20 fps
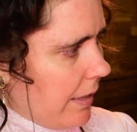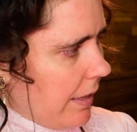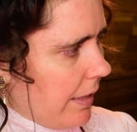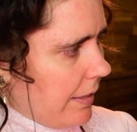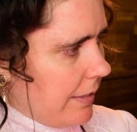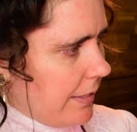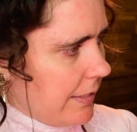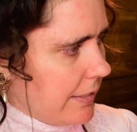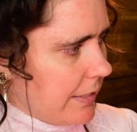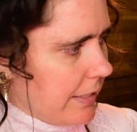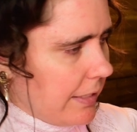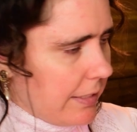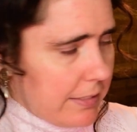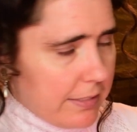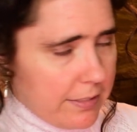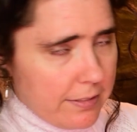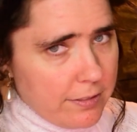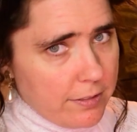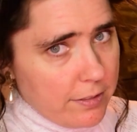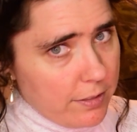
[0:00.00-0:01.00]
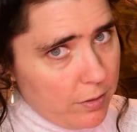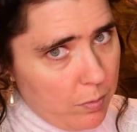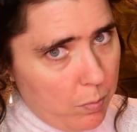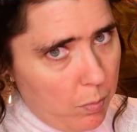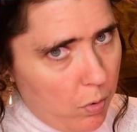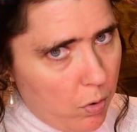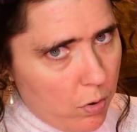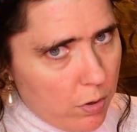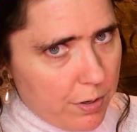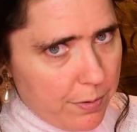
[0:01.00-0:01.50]
And this gets into the
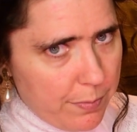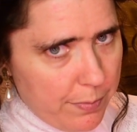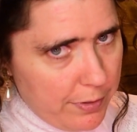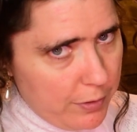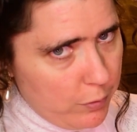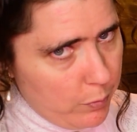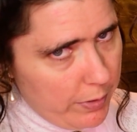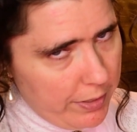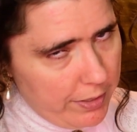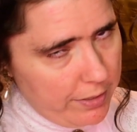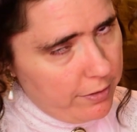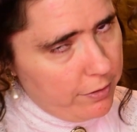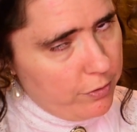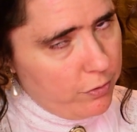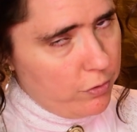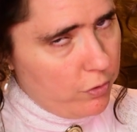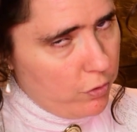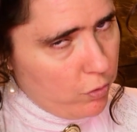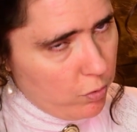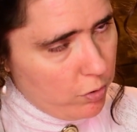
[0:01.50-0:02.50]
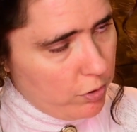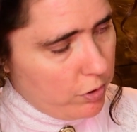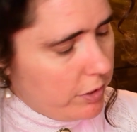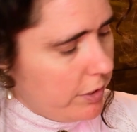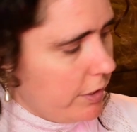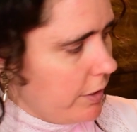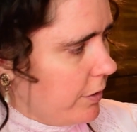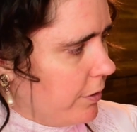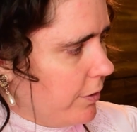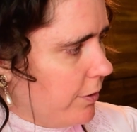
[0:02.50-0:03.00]
border between New
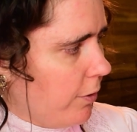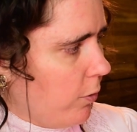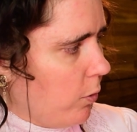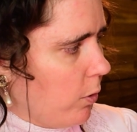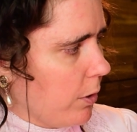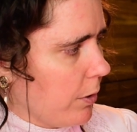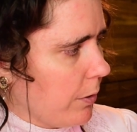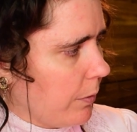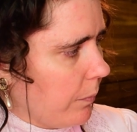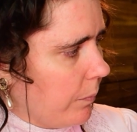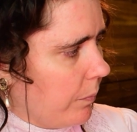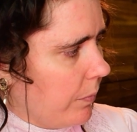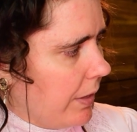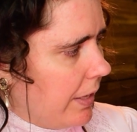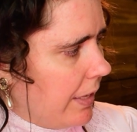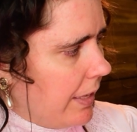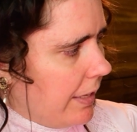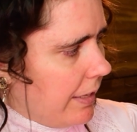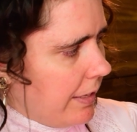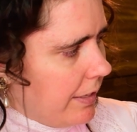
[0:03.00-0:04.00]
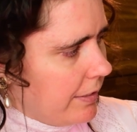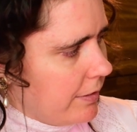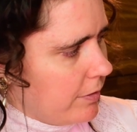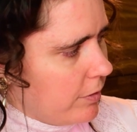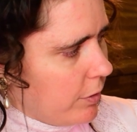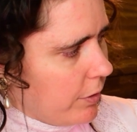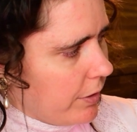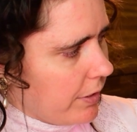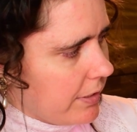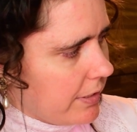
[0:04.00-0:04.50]
Jersey and New York. So
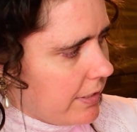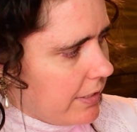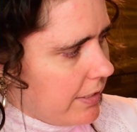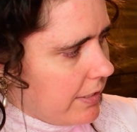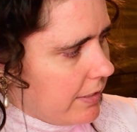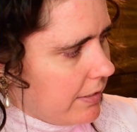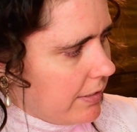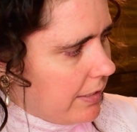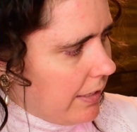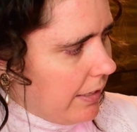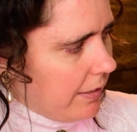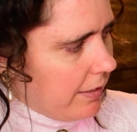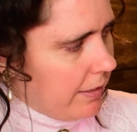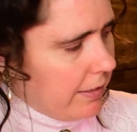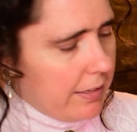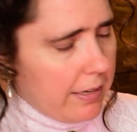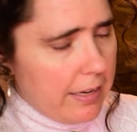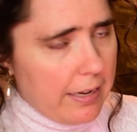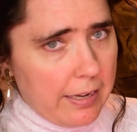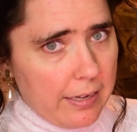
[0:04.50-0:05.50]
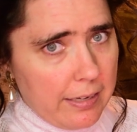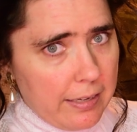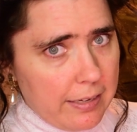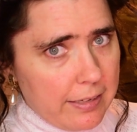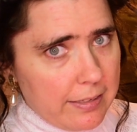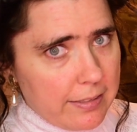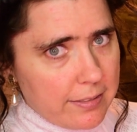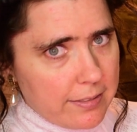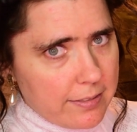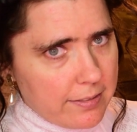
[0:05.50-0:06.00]
you can see Staten
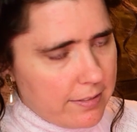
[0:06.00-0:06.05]
Island